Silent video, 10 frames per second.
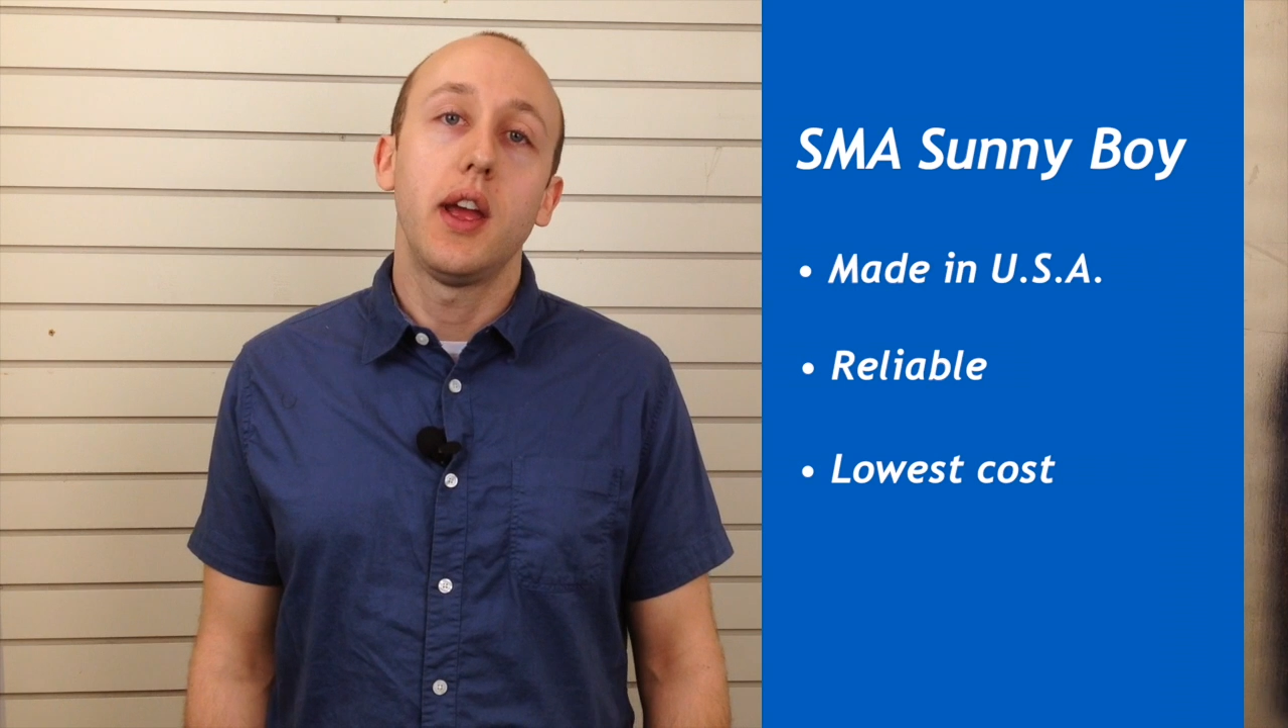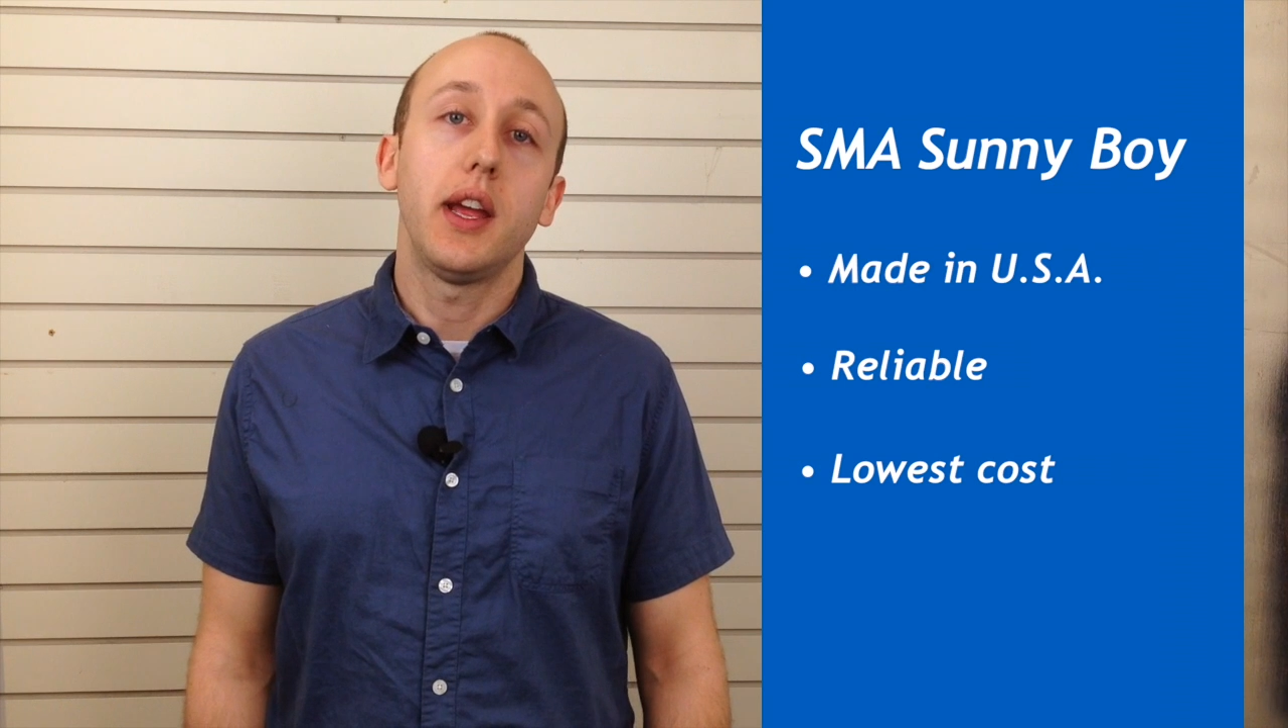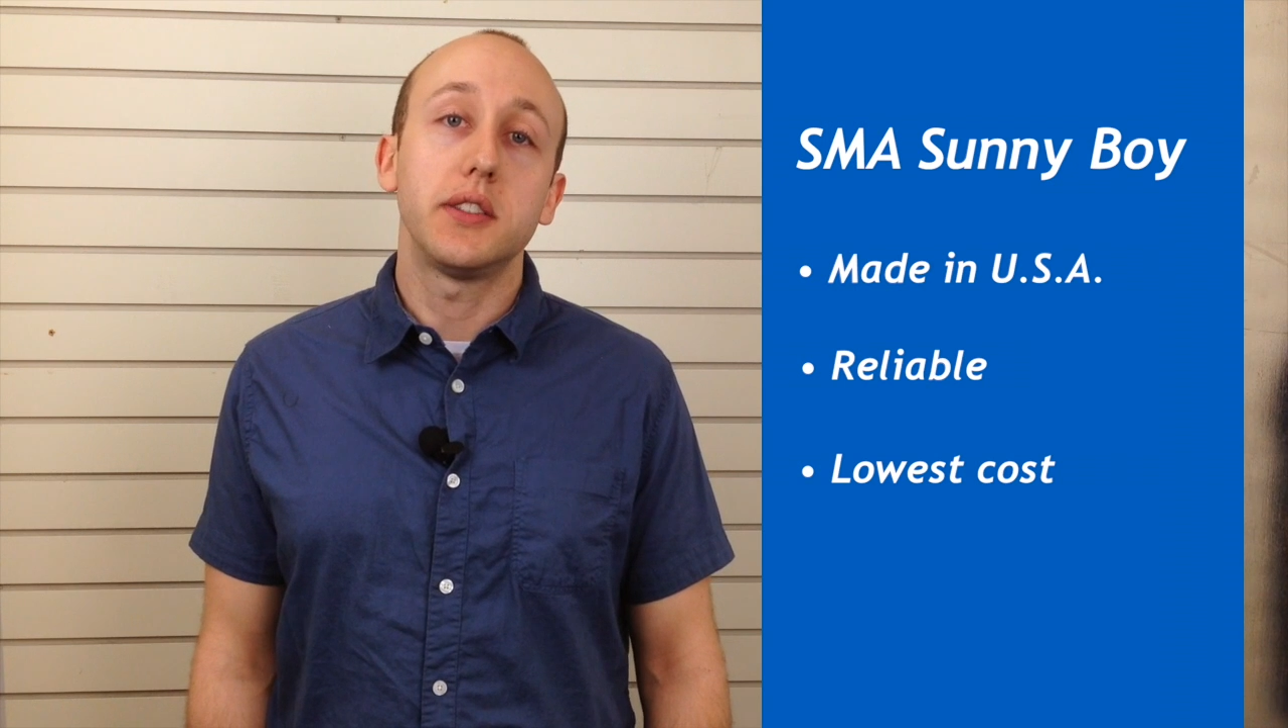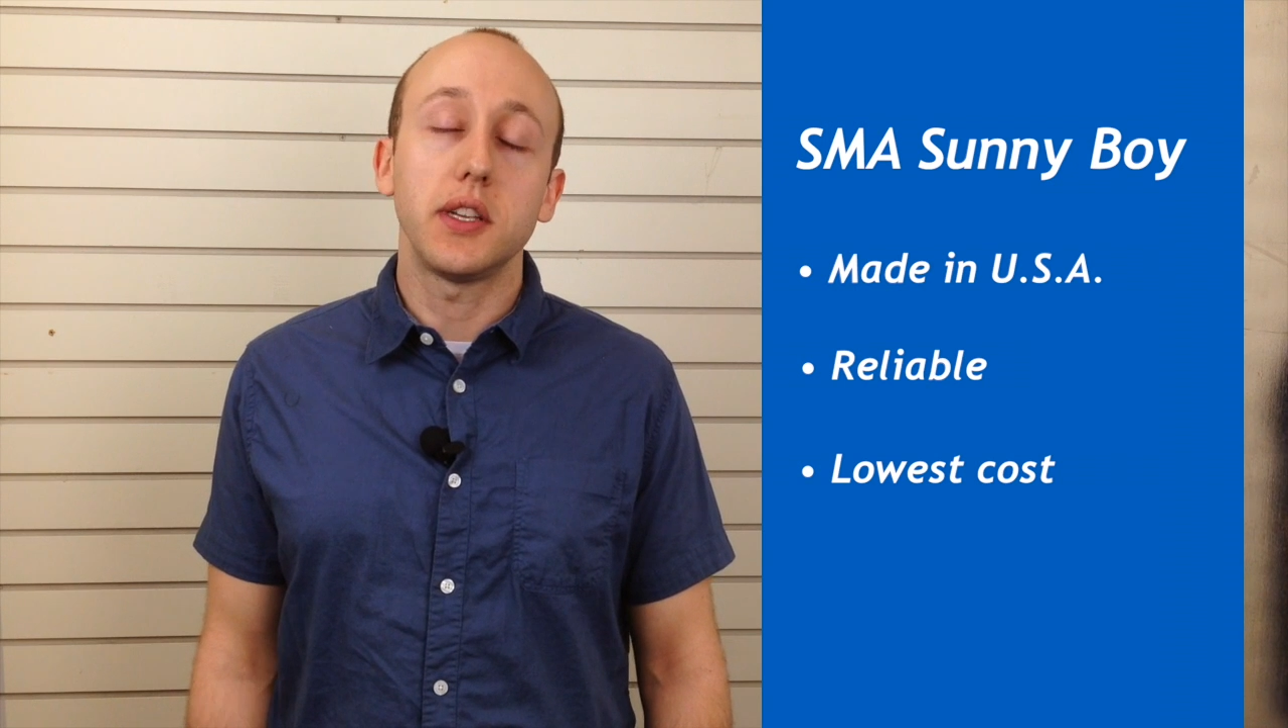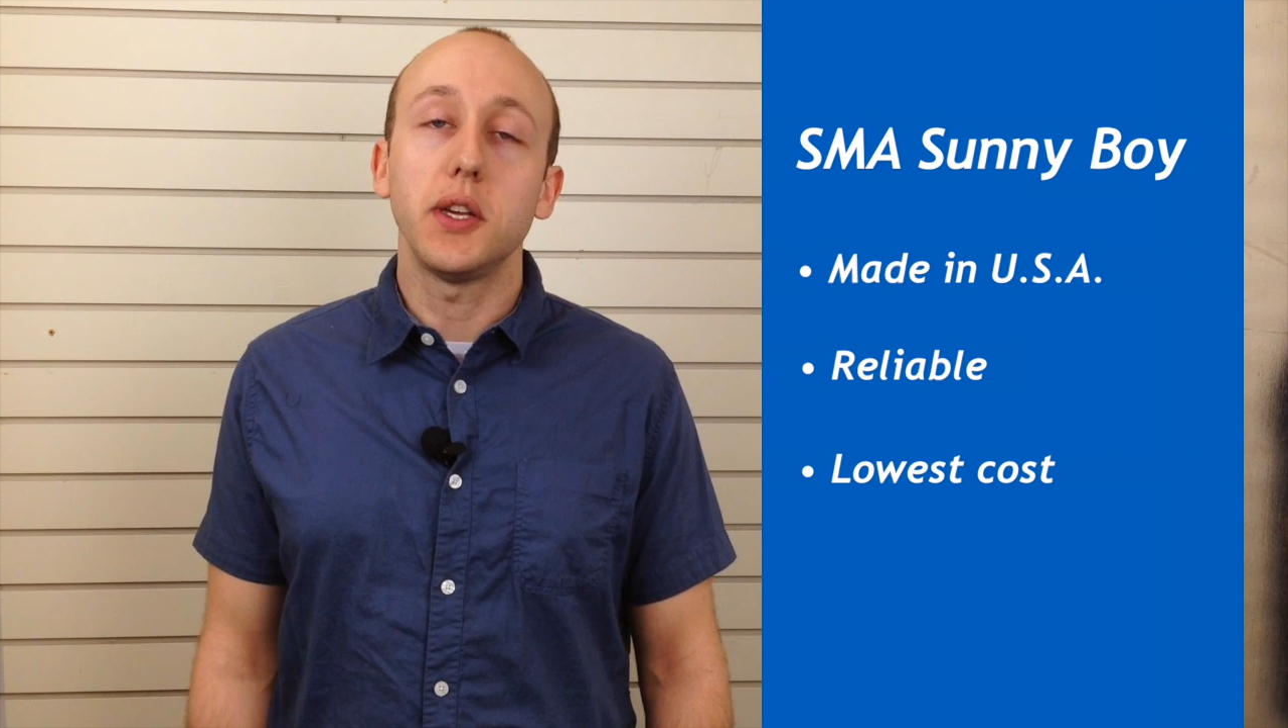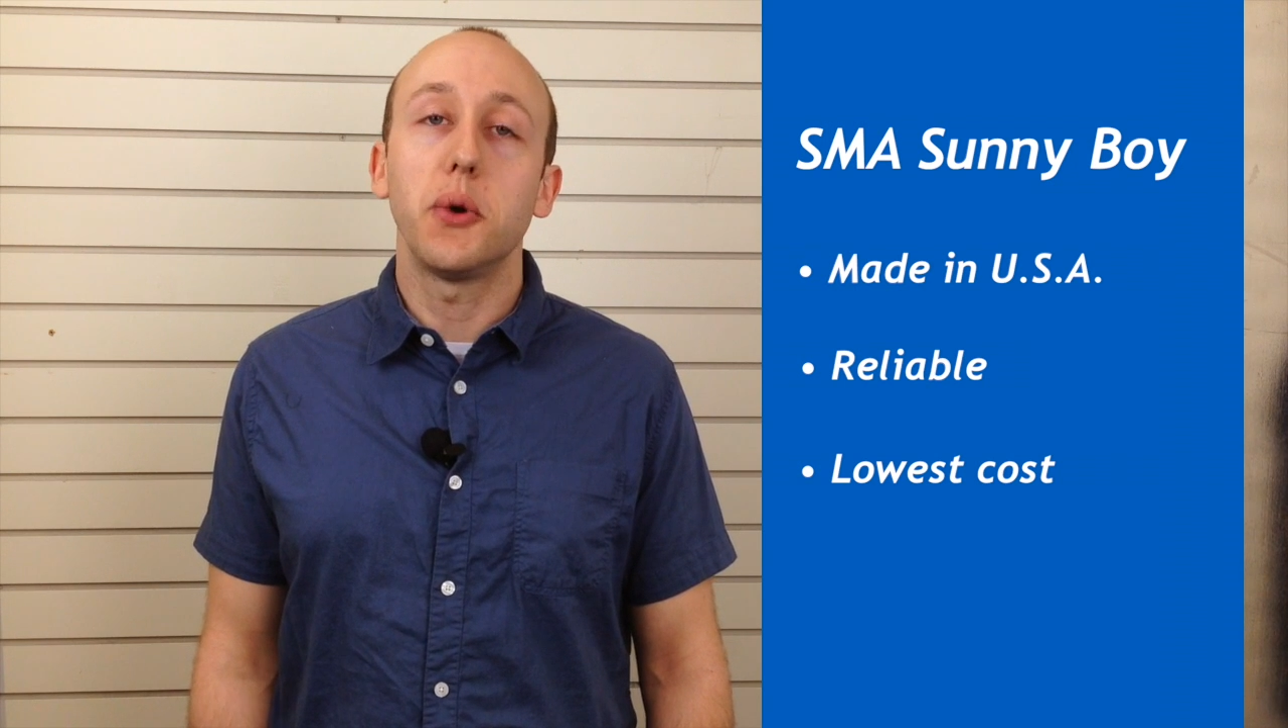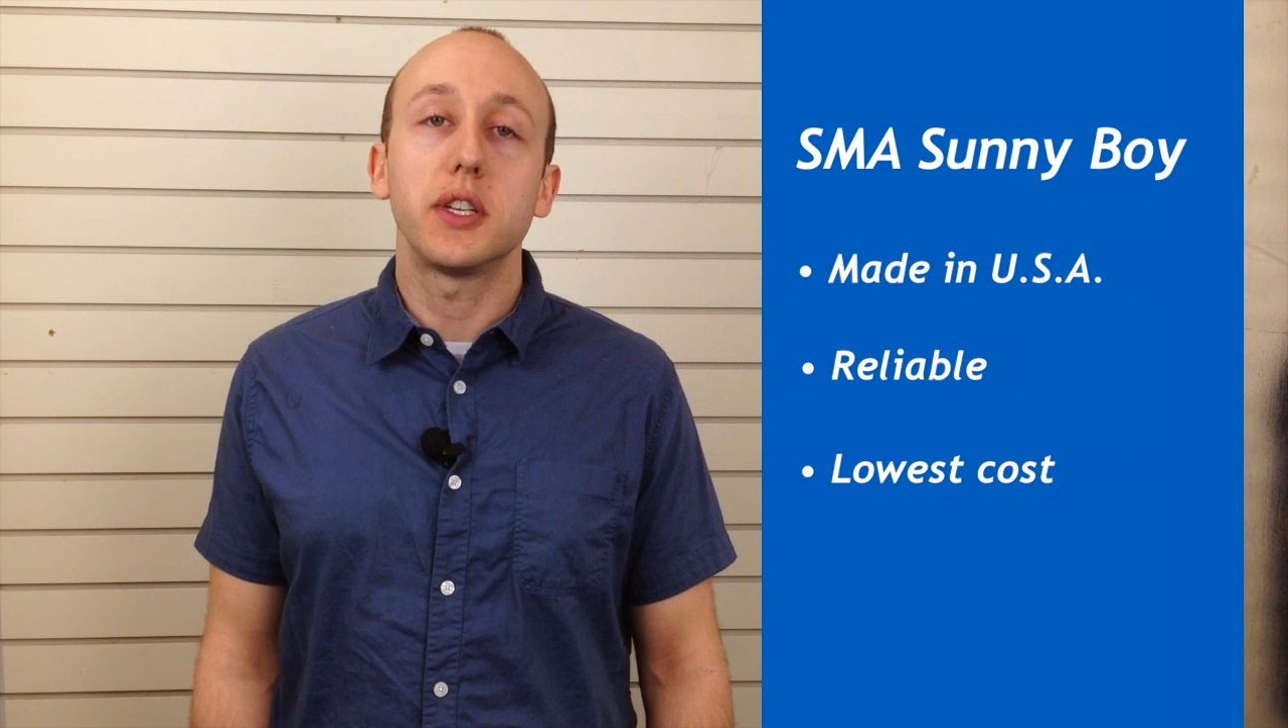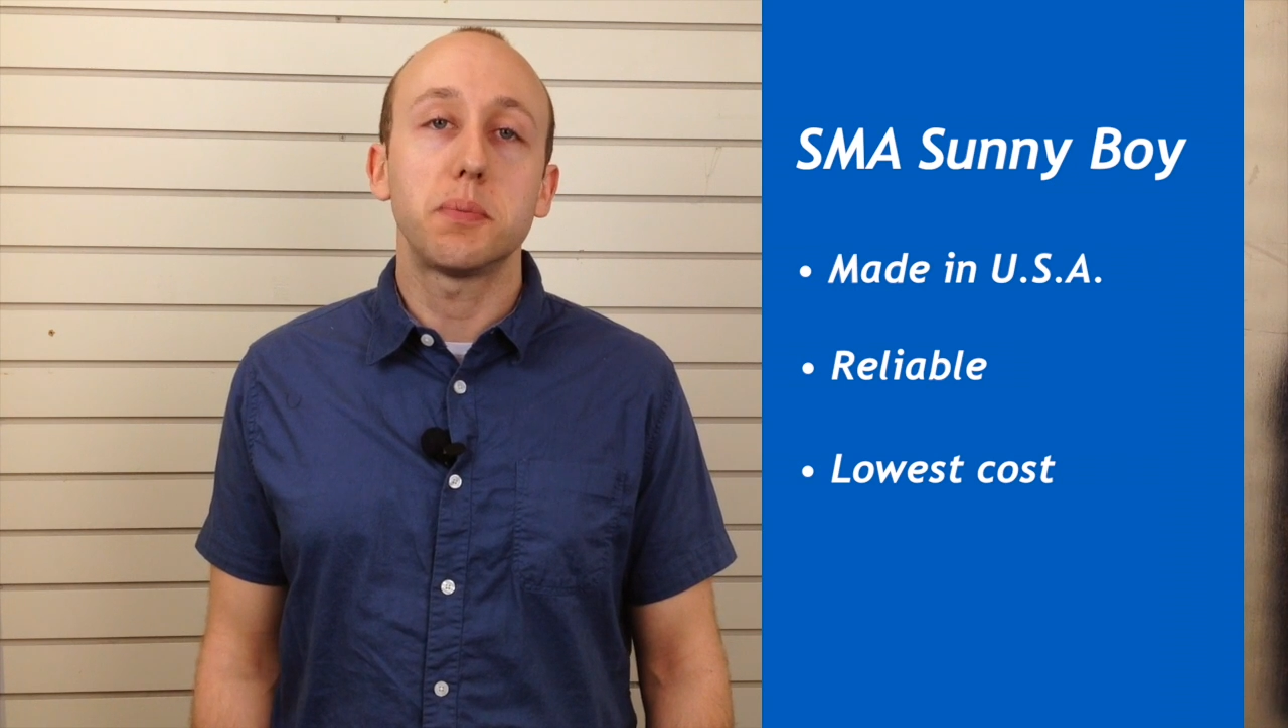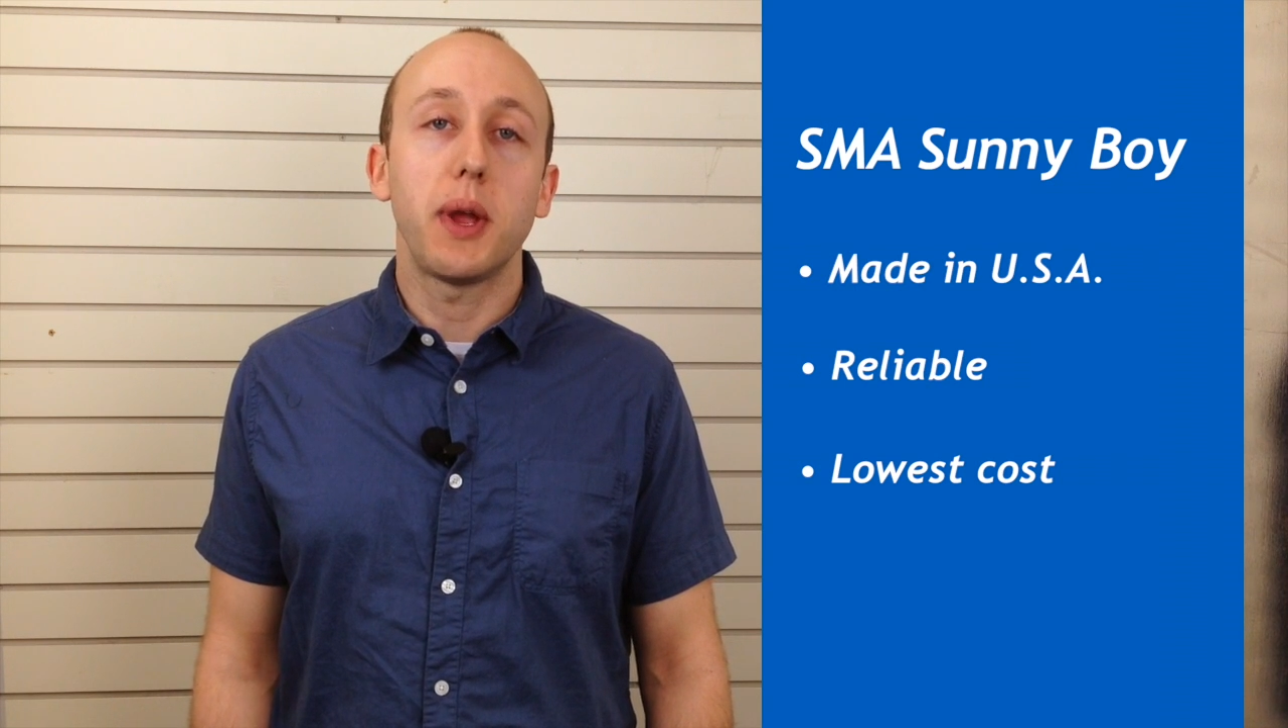It's a US